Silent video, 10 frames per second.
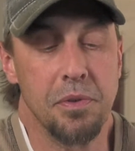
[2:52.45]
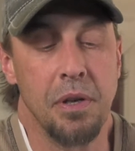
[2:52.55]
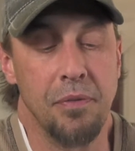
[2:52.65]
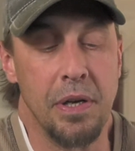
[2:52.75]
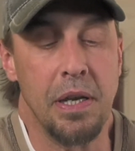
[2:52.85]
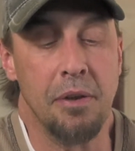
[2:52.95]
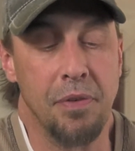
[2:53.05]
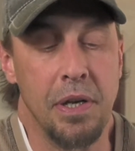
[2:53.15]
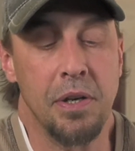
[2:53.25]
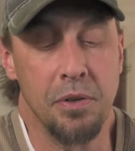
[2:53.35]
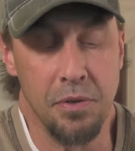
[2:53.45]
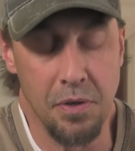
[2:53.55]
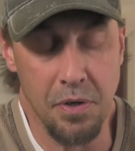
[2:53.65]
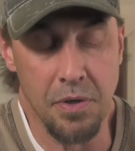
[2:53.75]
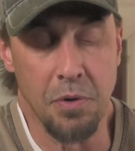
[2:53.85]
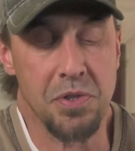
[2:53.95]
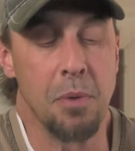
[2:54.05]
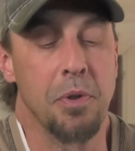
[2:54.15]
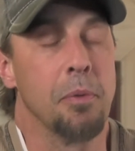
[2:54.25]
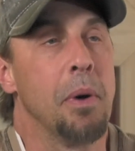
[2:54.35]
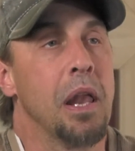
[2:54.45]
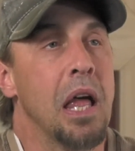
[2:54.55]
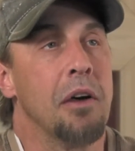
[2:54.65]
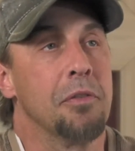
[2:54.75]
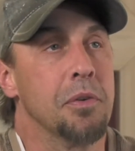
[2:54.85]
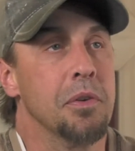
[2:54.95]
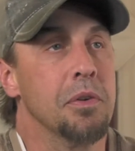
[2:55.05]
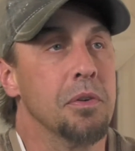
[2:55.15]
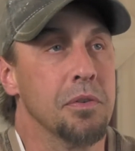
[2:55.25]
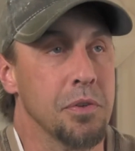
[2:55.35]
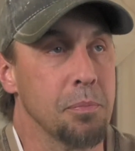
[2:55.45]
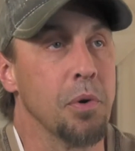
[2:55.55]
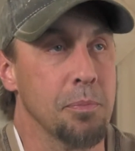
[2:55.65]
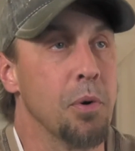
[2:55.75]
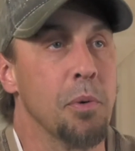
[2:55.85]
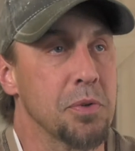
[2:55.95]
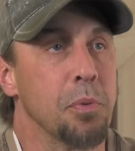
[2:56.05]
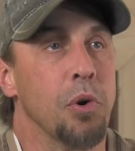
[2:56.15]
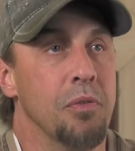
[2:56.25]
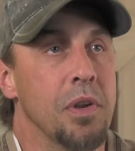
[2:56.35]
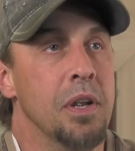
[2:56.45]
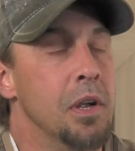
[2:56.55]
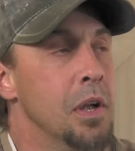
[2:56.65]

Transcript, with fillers: if he if he could do something in my life to pr pretty much prove it.